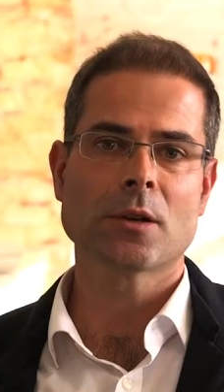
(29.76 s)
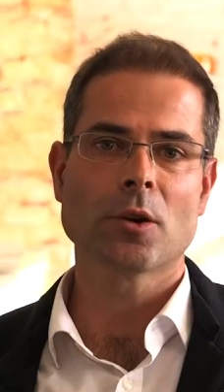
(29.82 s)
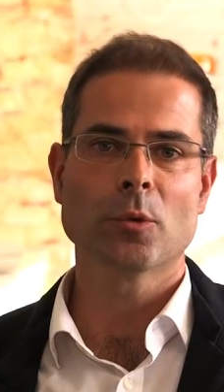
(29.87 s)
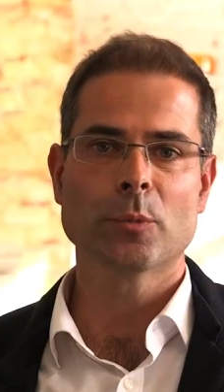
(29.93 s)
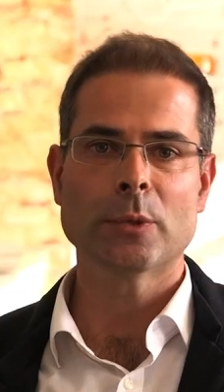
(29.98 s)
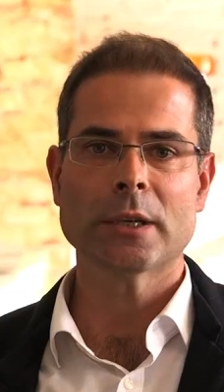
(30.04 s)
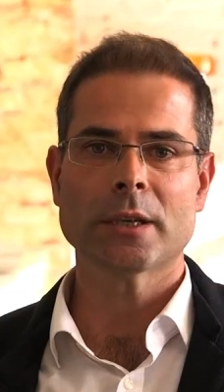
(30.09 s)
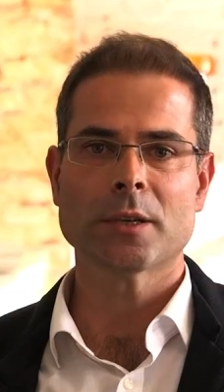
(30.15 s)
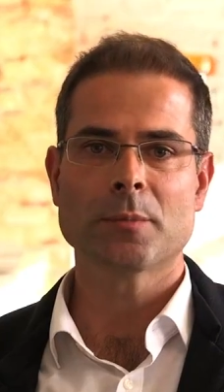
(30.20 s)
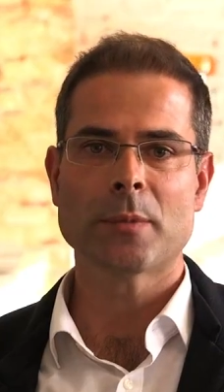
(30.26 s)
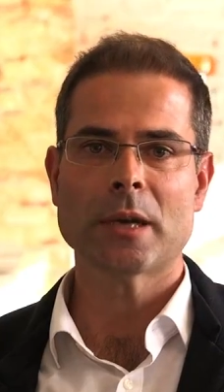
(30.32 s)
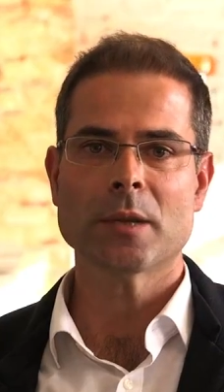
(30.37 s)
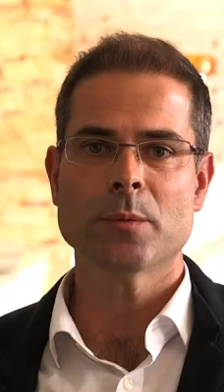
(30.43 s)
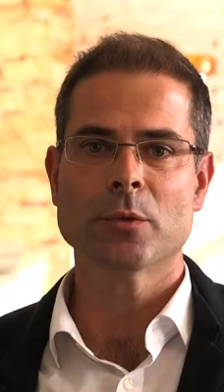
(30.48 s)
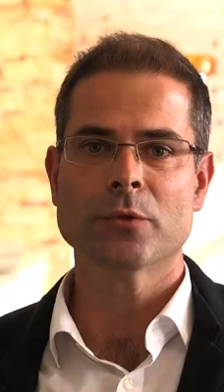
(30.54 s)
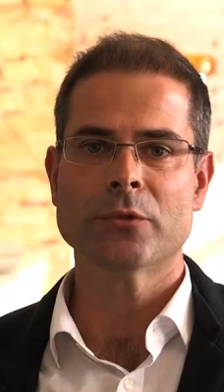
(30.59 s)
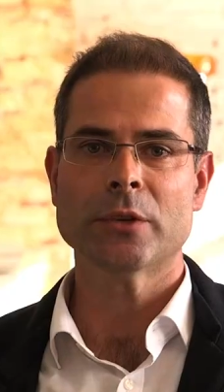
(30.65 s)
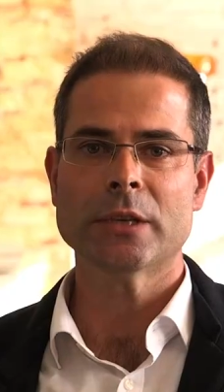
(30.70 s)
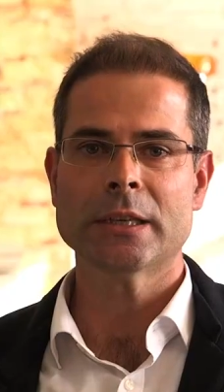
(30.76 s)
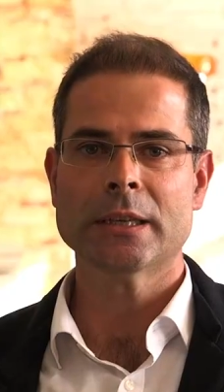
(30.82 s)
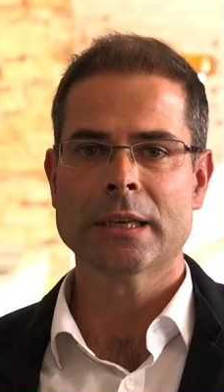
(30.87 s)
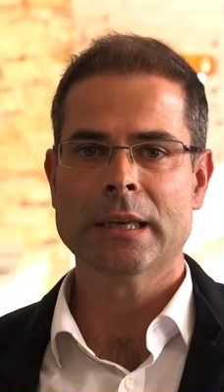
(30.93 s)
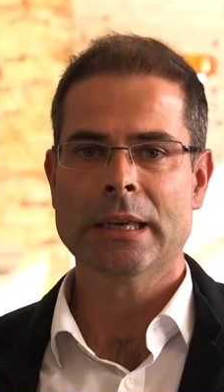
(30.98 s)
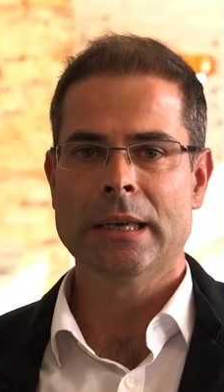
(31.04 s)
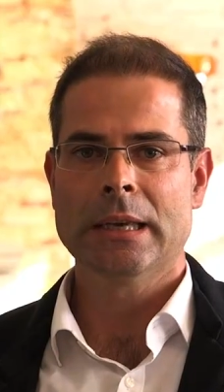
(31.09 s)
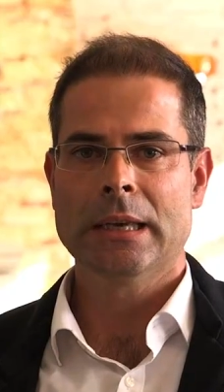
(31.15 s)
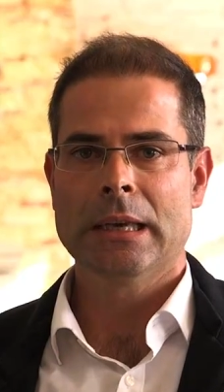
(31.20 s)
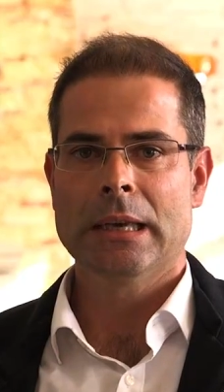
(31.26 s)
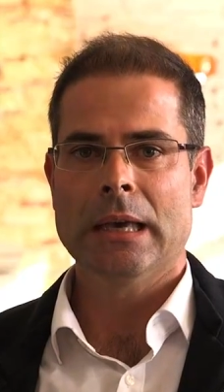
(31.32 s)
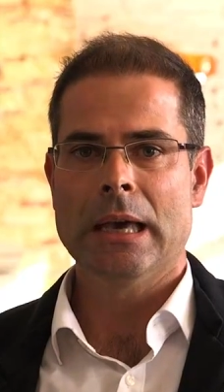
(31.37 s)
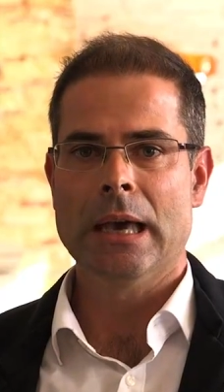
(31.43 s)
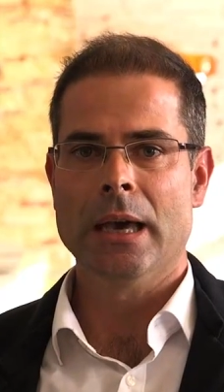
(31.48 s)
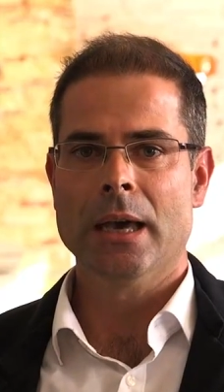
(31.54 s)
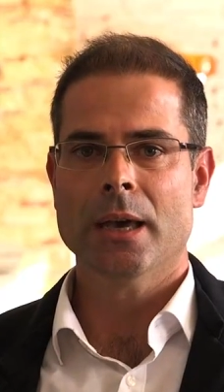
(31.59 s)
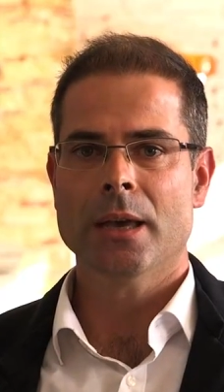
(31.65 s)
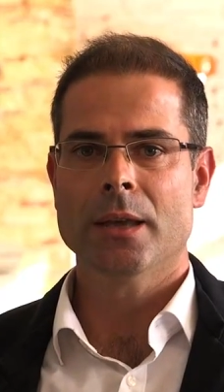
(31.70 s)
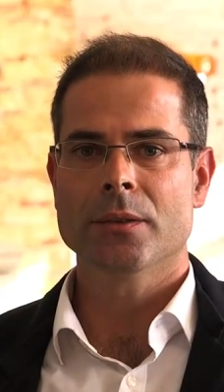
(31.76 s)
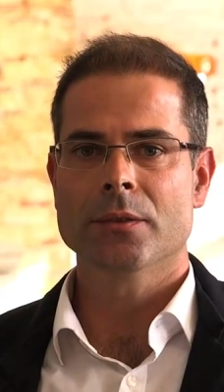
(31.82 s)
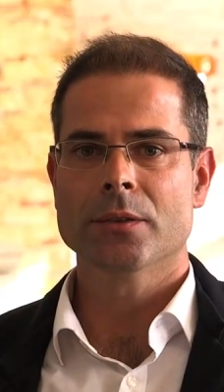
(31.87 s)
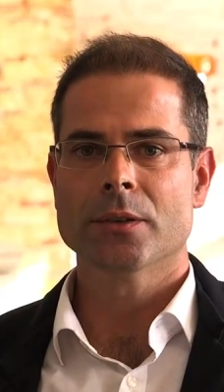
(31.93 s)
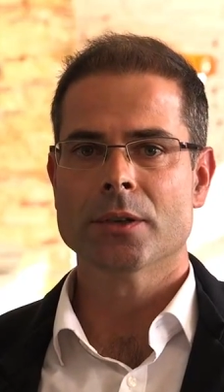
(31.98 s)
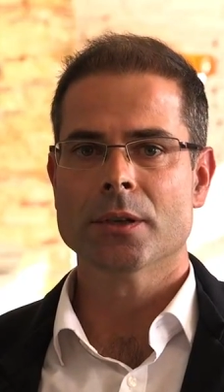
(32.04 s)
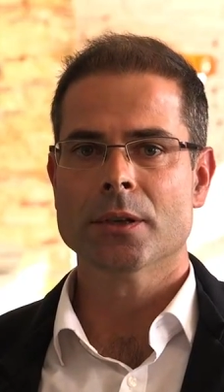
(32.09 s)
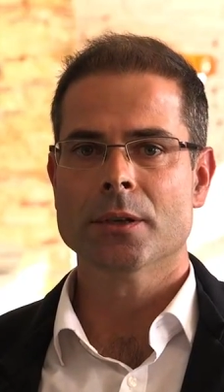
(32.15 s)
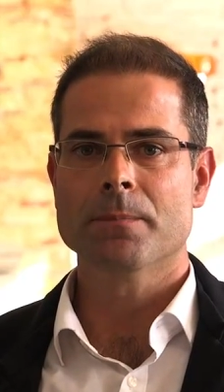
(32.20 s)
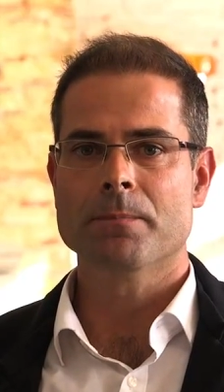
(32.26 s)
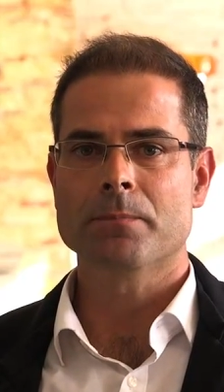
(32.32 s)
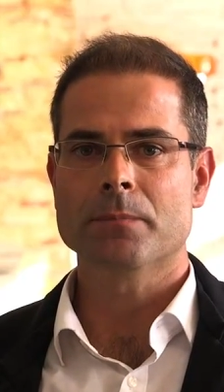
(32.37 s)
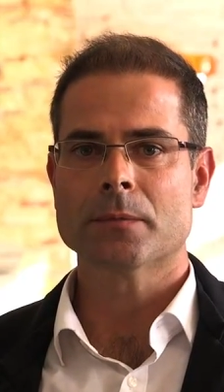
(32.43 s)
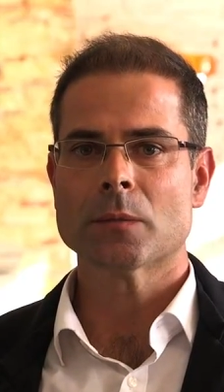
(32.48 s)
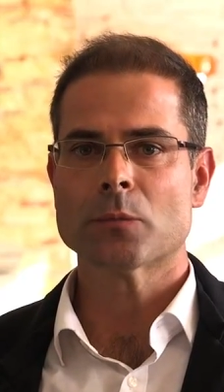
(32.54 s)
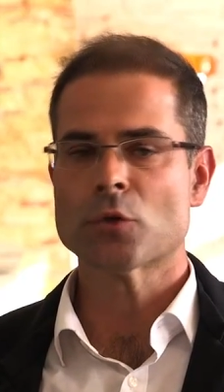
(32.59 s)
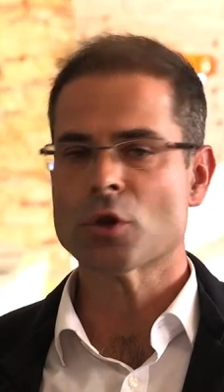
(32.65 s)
club here in Ballybuffet. And